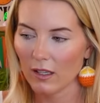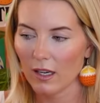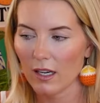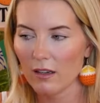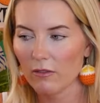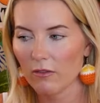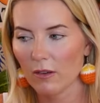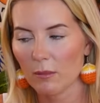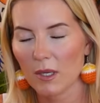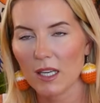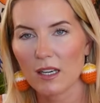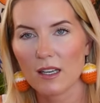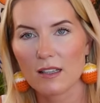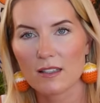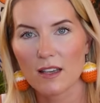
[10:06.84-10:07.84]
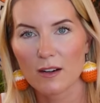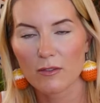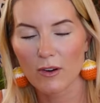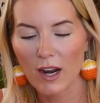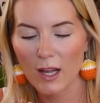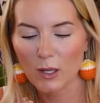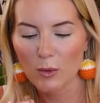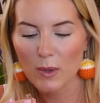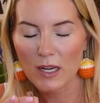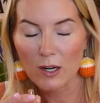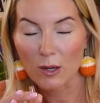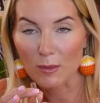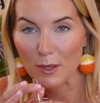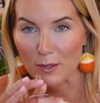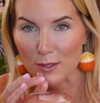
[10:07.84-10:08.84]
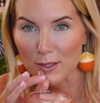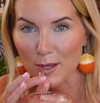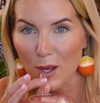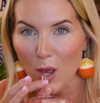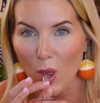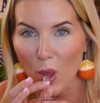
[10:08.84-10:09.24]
Kind of, I'm getting excited for Halloween almost.